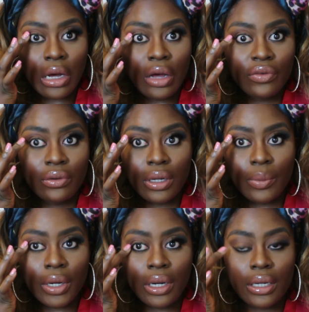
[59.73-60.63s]
I feel like
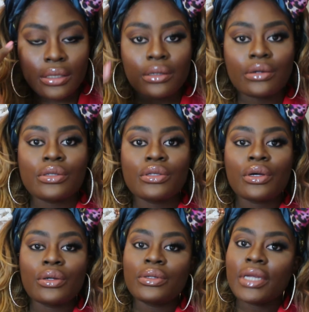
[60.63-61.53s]
my eyes are
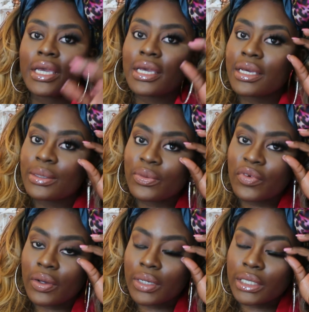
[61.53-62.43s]
so naked
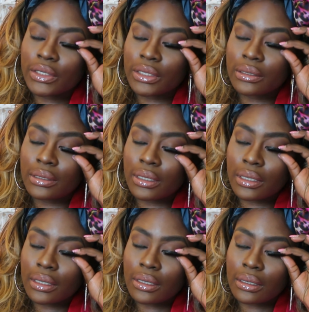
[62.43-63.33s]
without lashes.
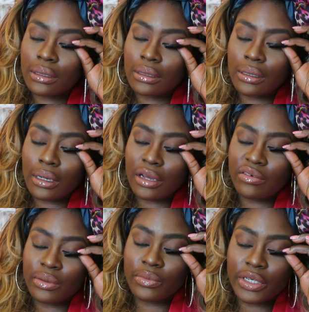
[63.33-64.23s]
Like, I've
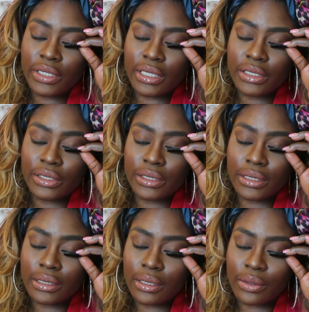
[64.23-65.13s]
wearing lashes
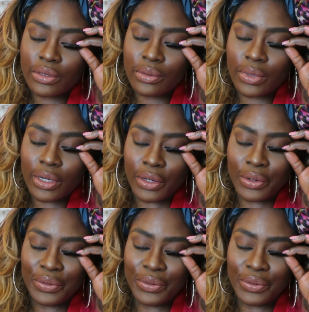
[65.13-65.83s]
since I was about